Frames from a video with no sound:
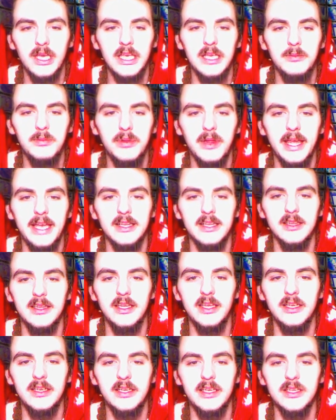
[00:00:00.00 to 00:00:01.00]
He played a
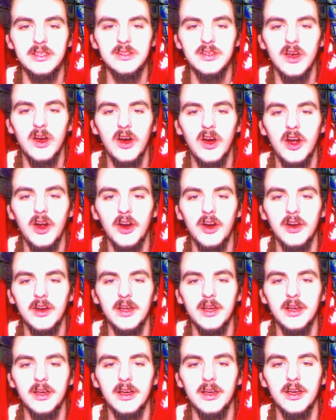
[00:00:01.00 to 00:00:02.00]
lead guitar
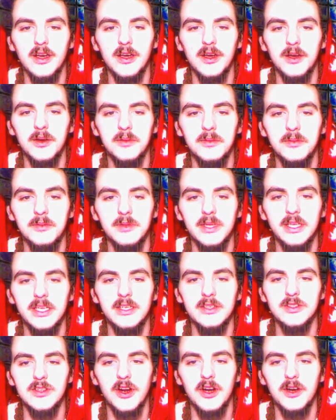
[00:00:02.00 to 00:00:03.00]
in
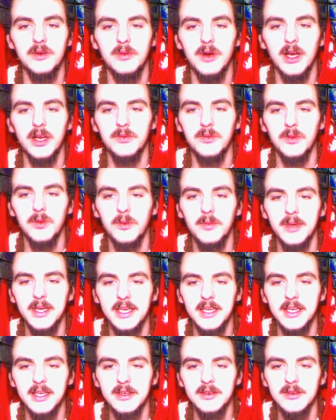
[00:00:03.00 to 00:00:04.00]
a rock and roll
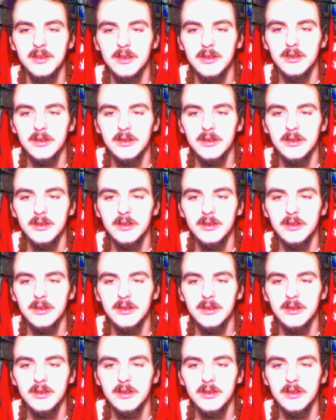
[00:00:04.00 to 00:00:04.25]
band.